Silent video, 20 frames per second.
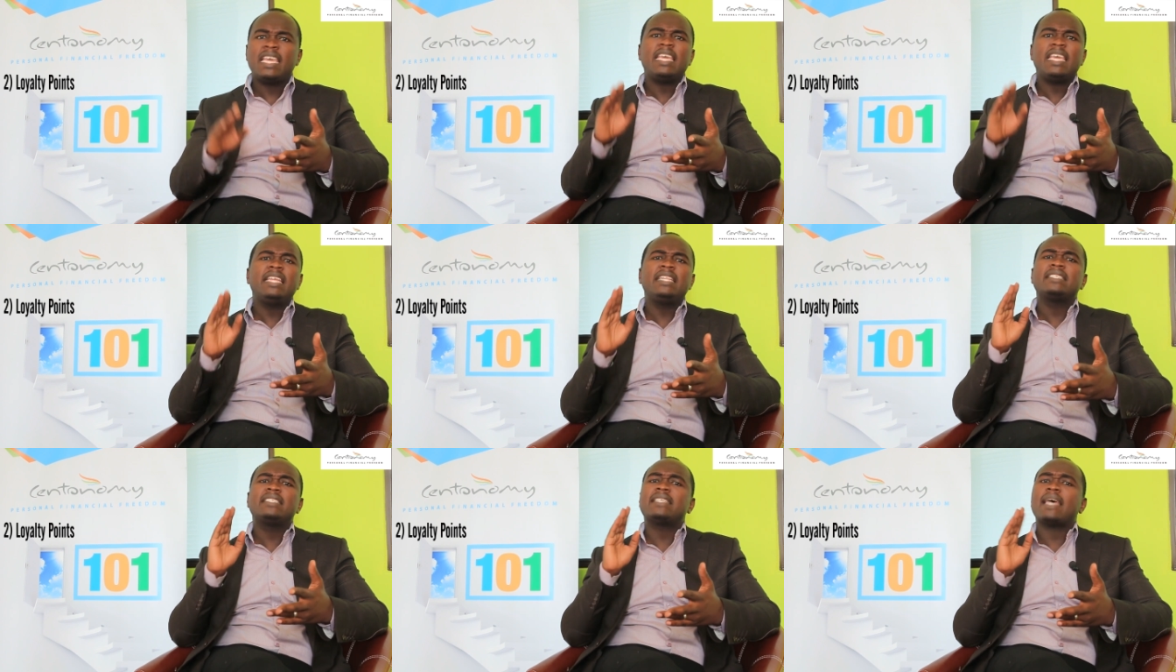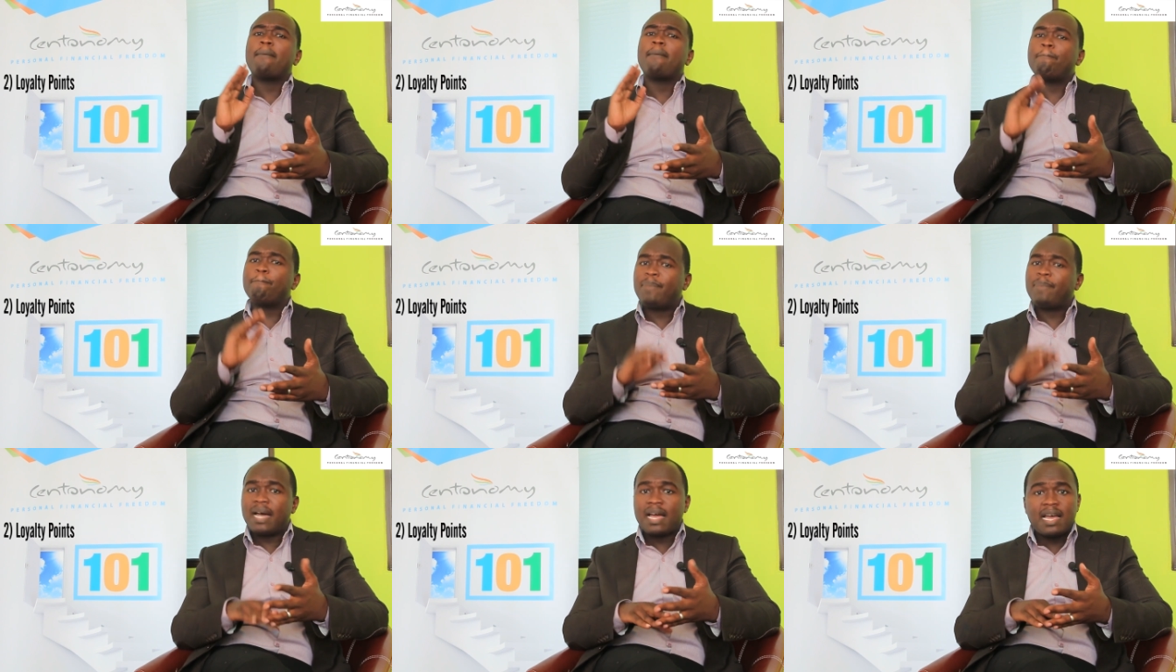in
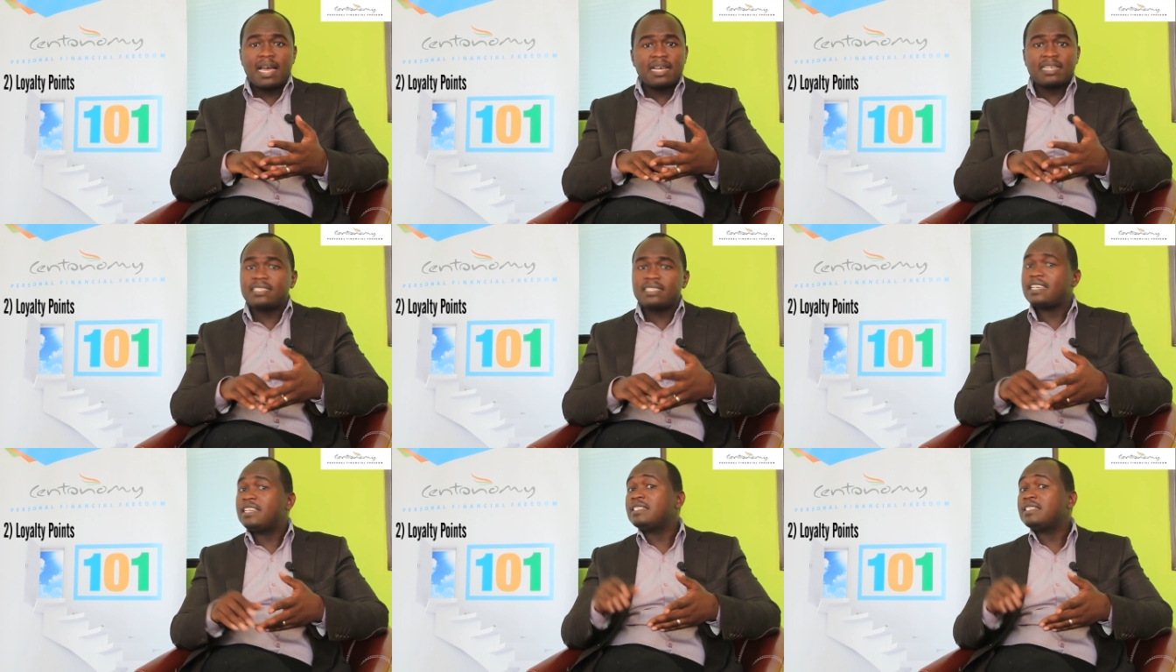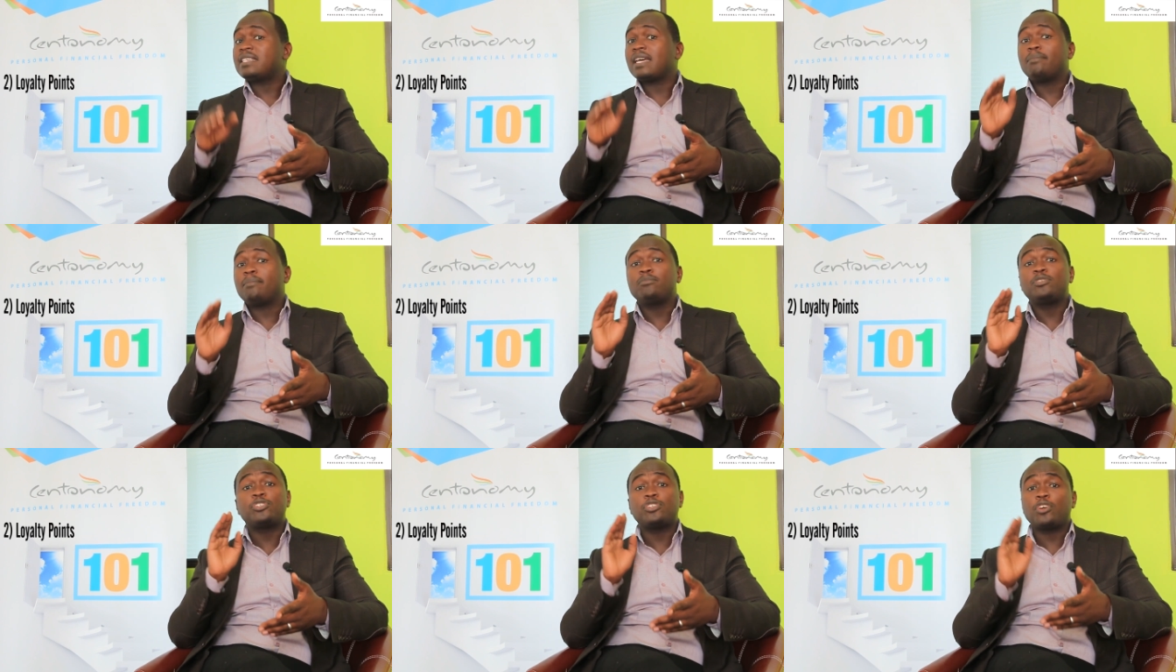some banks, in
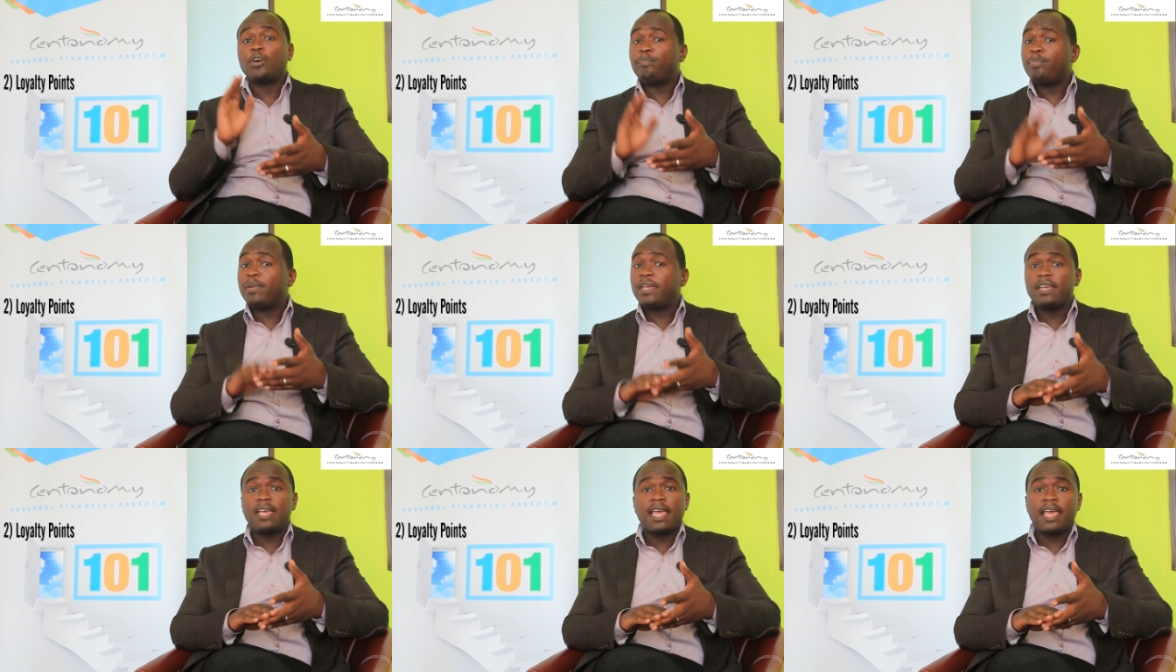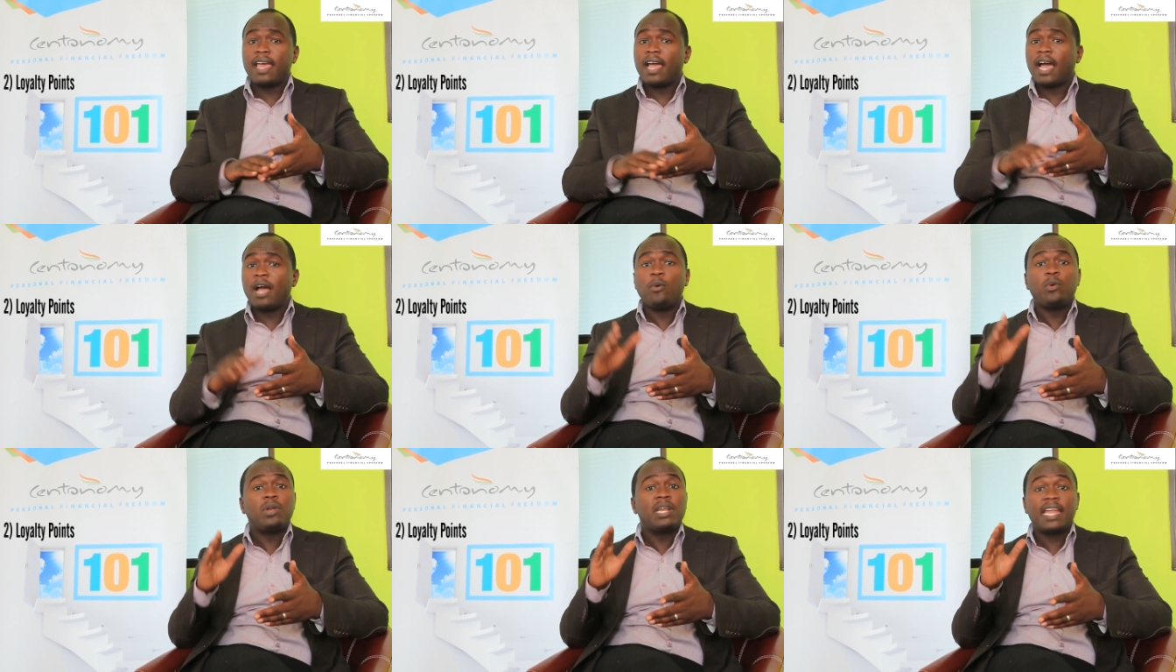some shopping
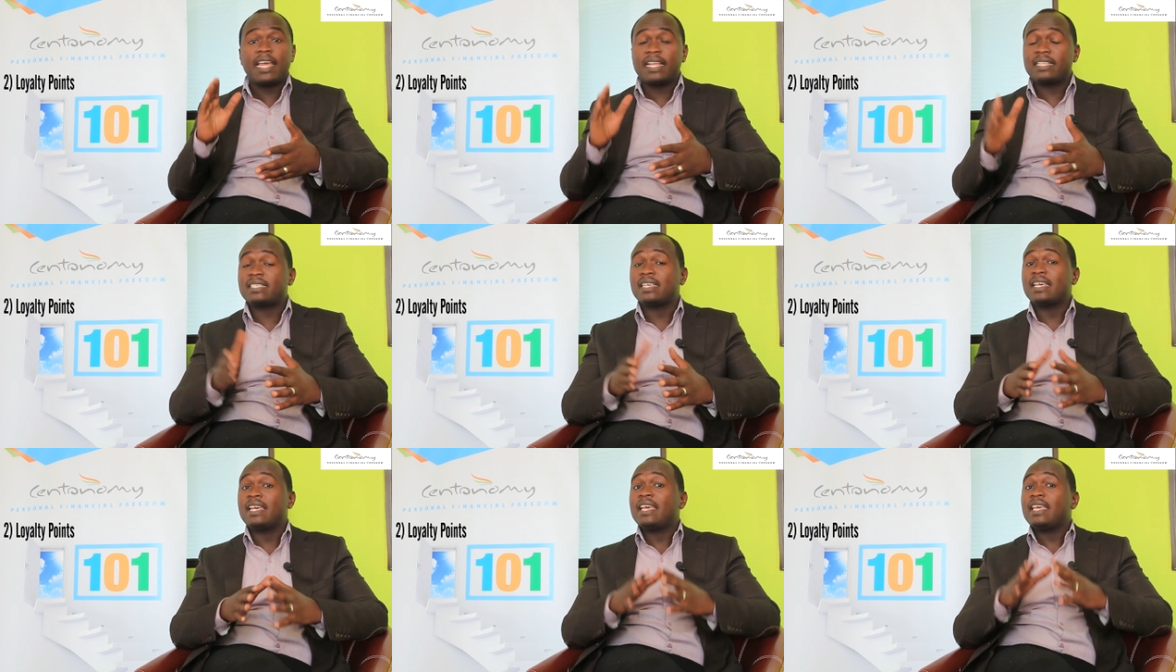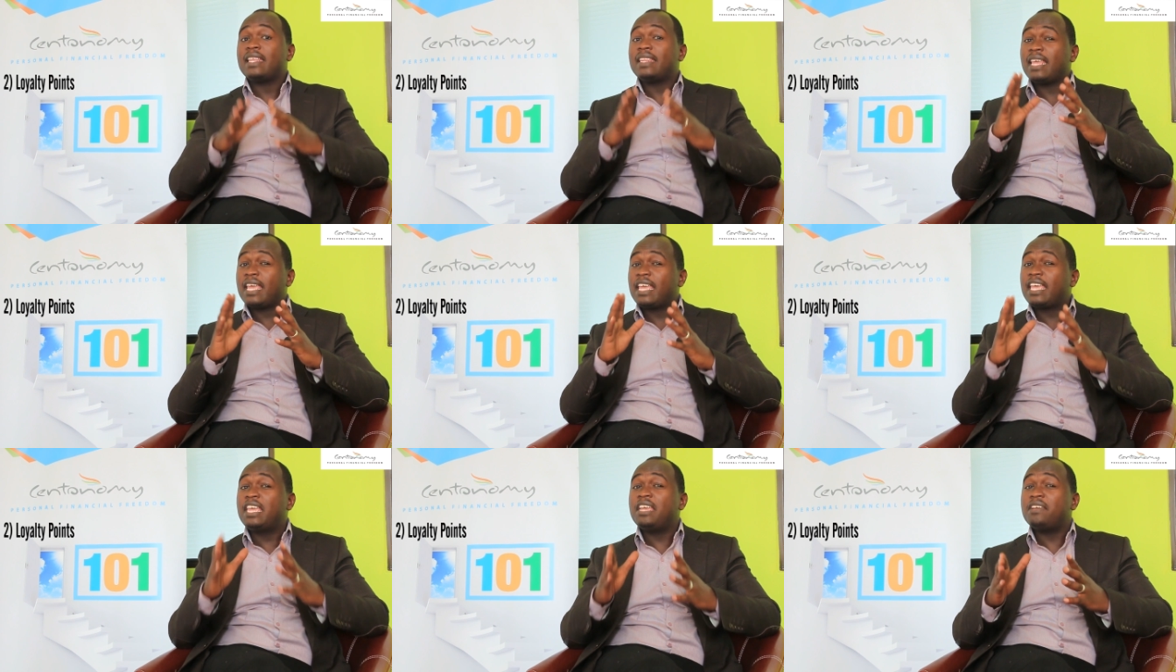outlets,
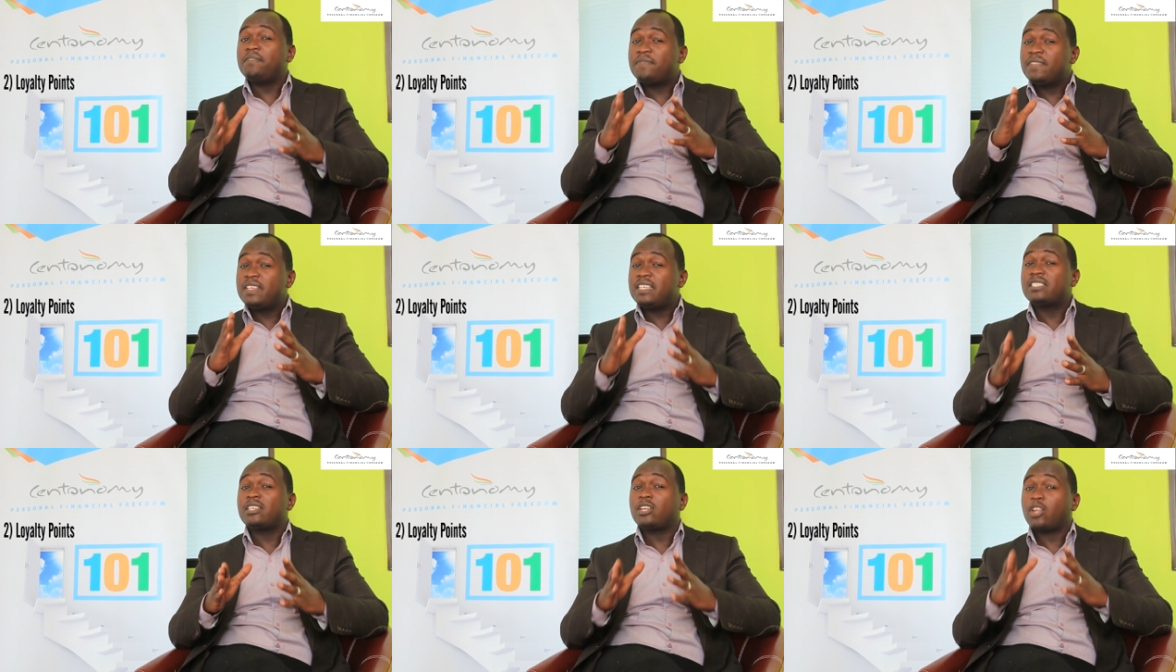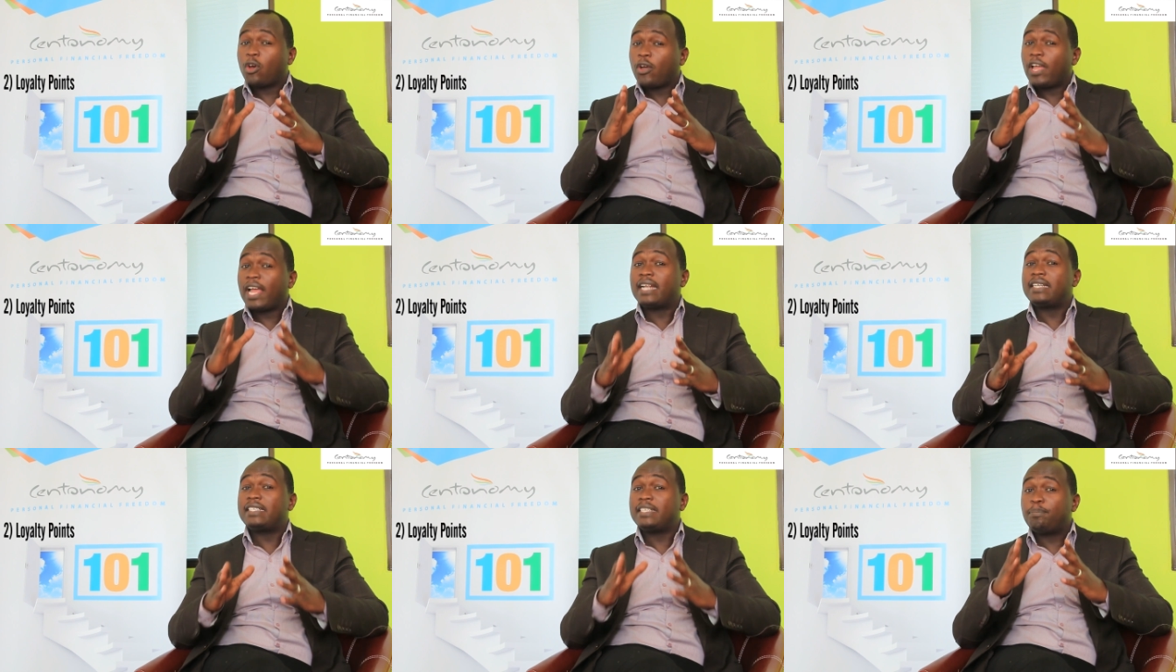they give these
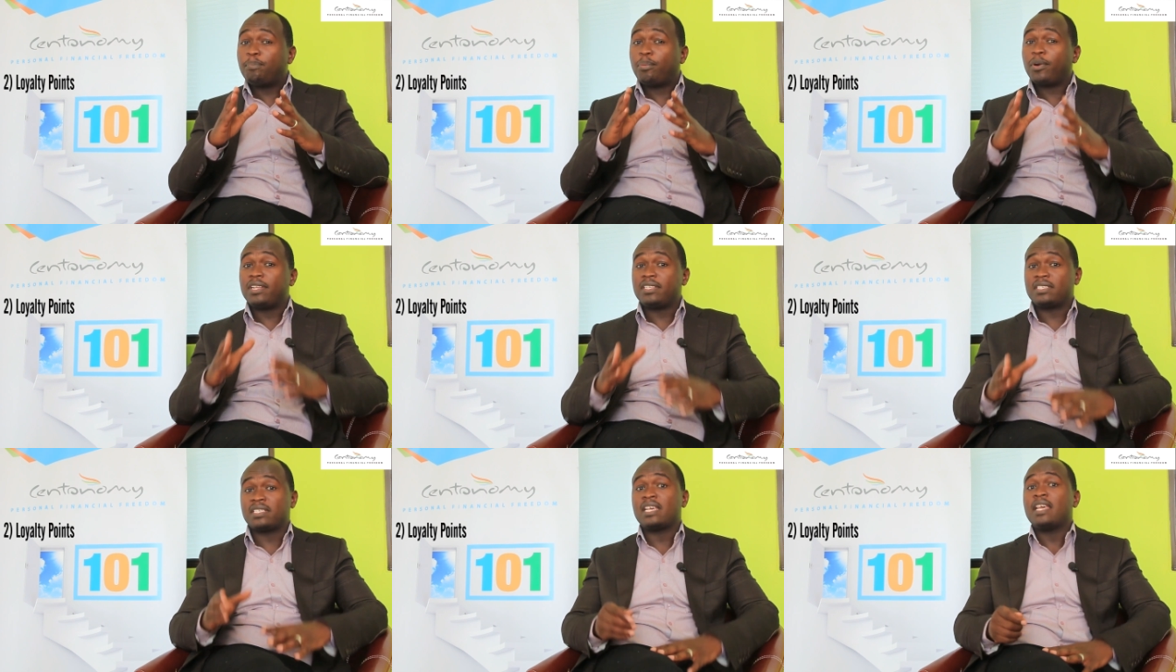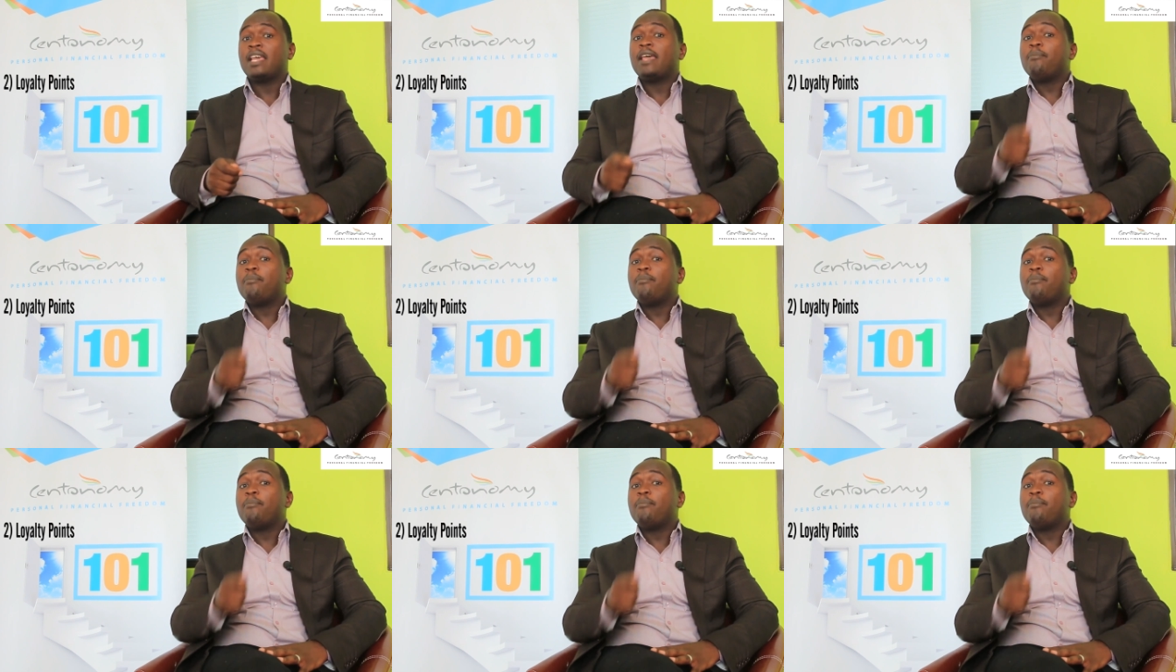loyalty points.